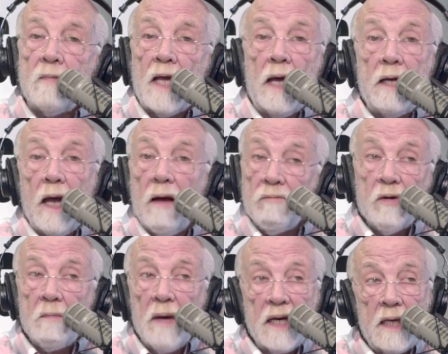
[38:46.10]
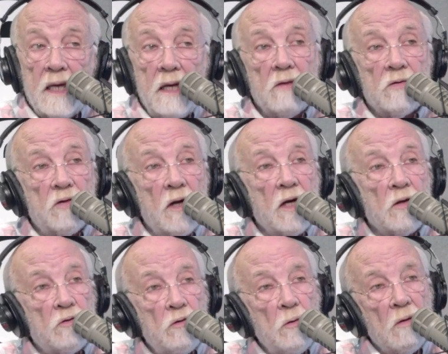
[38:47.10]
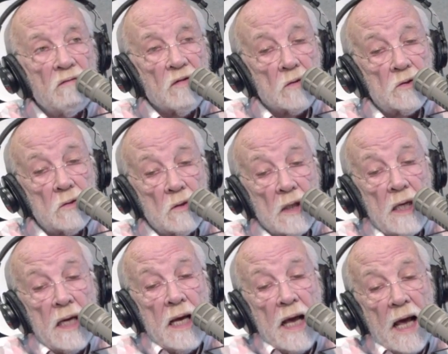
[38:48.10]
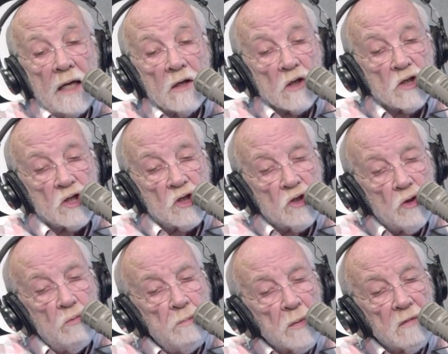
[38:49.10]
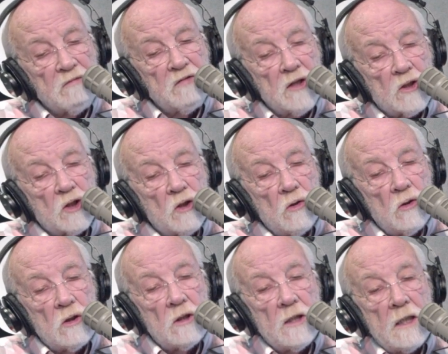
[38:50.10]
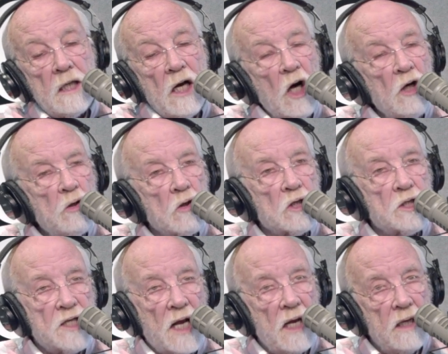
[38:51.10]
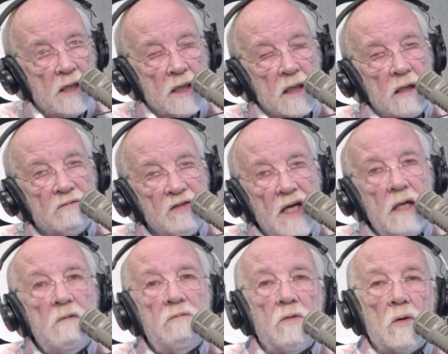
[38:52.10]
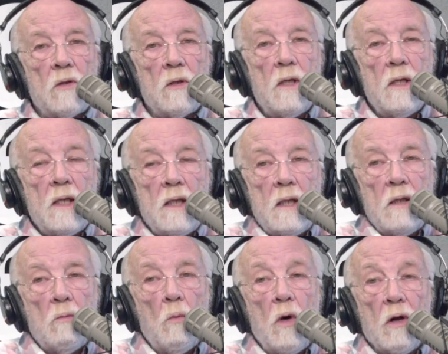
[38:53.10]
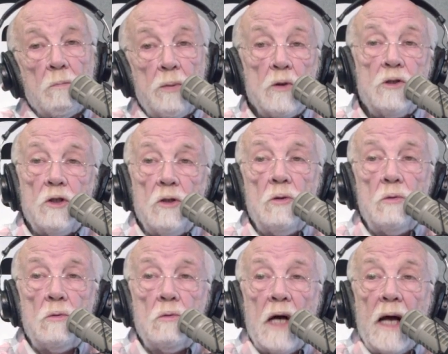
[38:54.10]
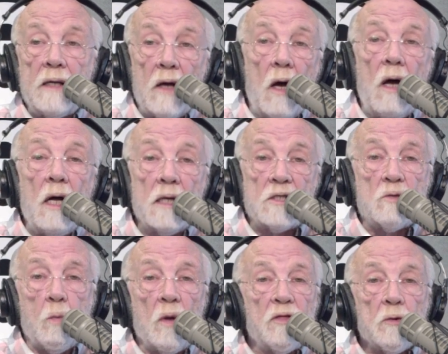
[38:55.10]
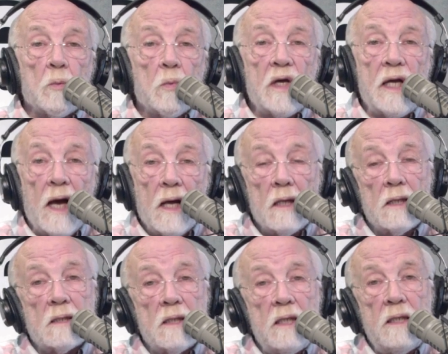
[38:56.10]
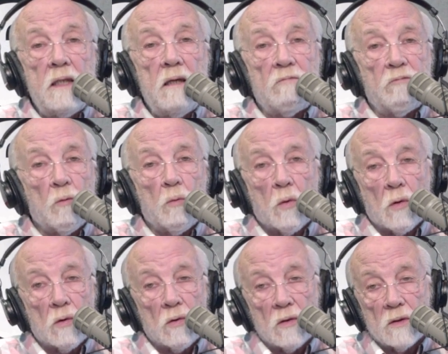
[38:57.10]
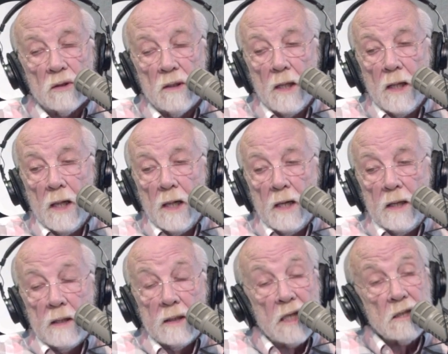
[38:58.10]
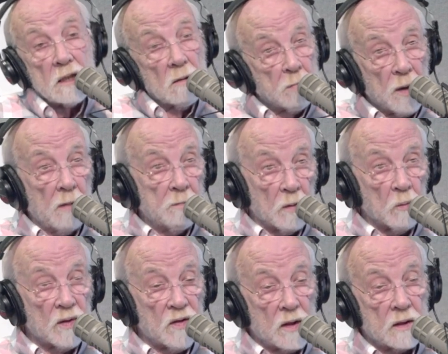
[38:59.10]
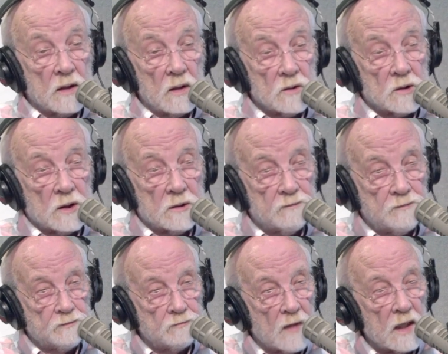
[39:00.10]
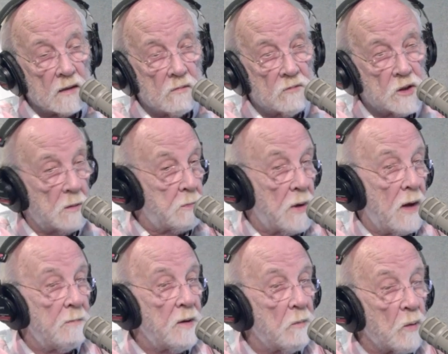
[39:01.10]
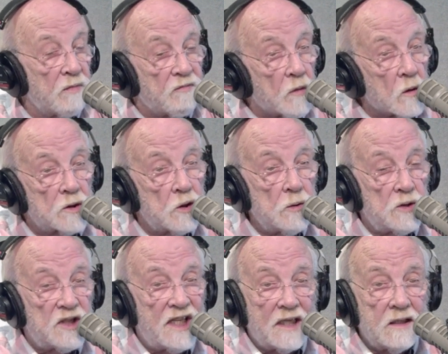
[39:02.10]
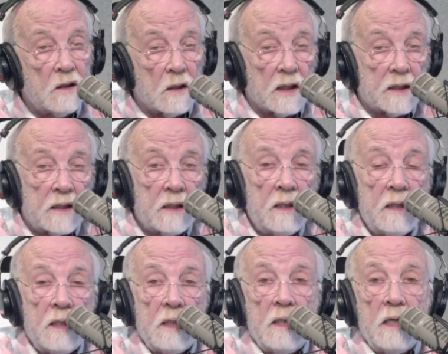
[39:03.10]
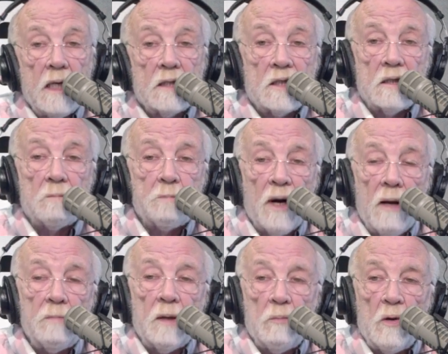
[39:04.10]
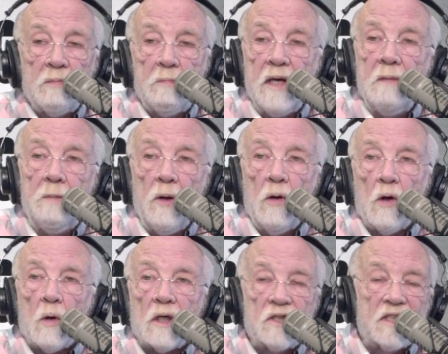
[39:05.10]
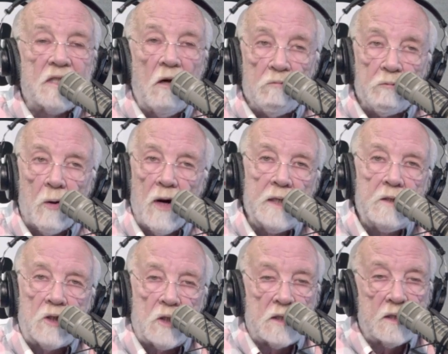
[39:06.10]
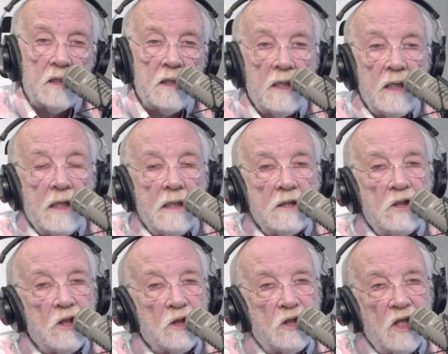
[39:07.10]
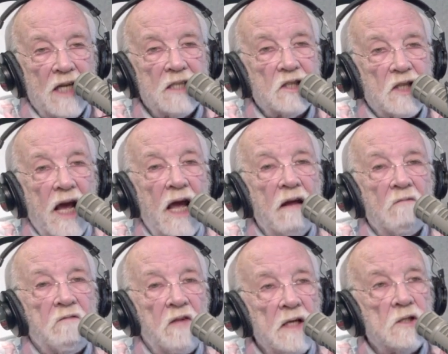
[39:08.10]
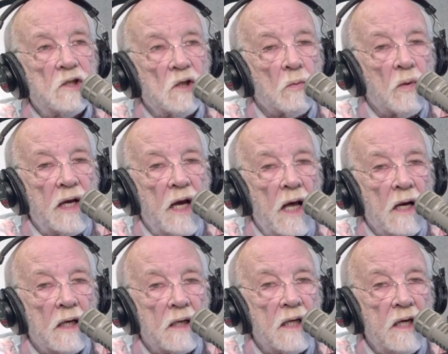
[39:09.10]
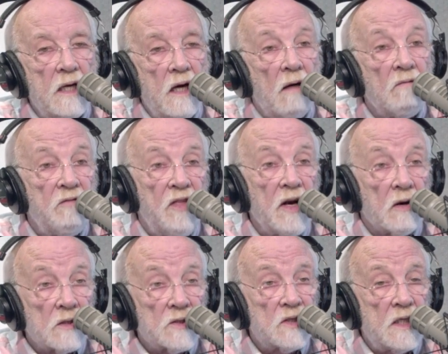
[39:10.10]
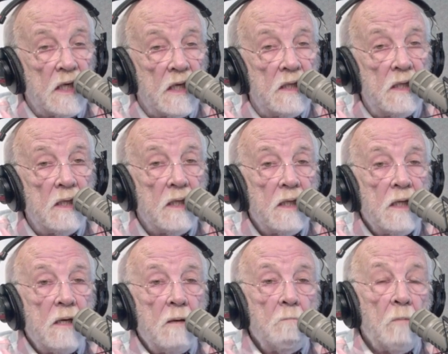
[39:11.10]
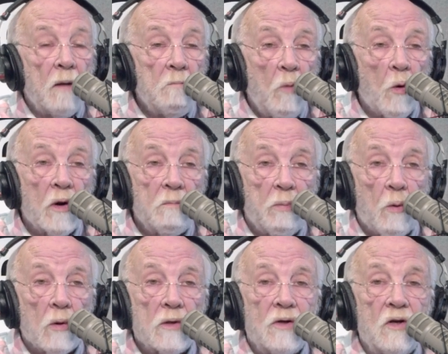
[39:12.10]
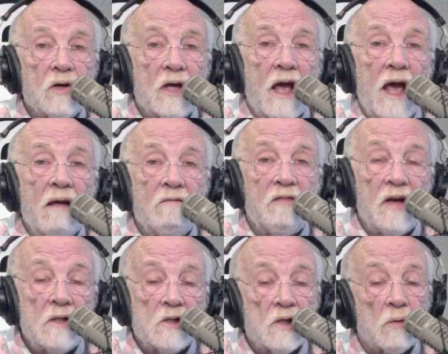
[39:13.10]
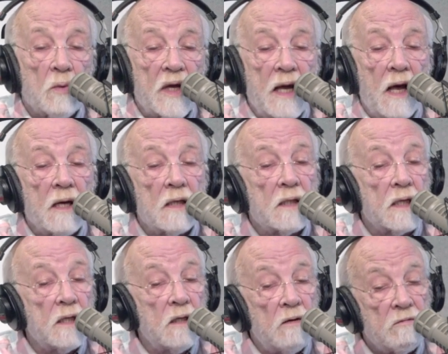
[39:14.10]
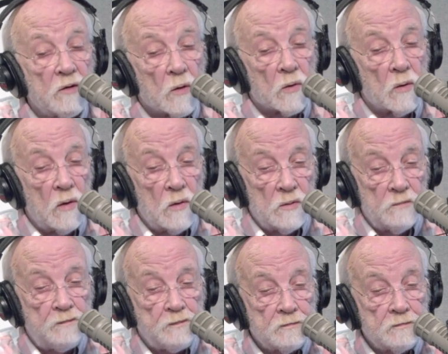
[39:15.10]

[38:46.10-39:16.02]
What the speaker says: And everybody is, and it's universal. And a superficial understanding of evil will put you at odds with the reality of the world. That's the problem with our culture. It's a problem with virtue signaling. It's the problem with people who are self-righteous. You just can't face the reality of their sin. But more important, you can't face the reality of your own.